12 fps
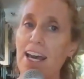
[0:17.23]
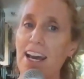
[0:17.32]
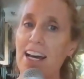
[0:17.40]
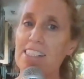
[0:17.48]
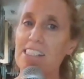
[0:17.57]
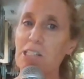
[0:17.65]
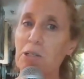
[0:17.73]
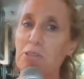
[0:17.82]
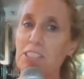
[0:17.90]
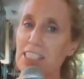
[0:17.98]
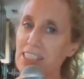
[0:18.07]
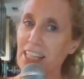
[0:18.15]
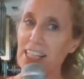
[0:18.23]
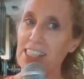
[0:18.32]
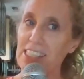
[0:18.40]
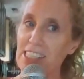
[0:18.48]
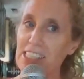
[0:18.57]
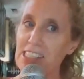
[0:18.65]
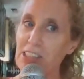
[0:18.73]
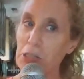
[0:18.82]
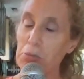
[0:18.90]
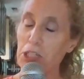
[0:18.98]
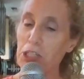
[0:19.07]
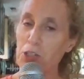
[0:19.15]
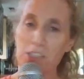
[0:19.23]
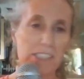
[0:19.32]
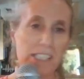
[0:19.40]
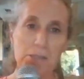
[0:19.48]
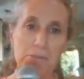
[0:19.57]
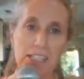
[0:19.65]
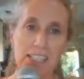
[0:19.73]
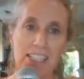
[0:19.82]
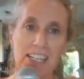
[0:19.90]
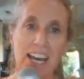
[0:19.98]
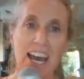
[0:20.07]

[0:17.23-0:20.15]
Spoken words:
And so today's is going to be a short segment,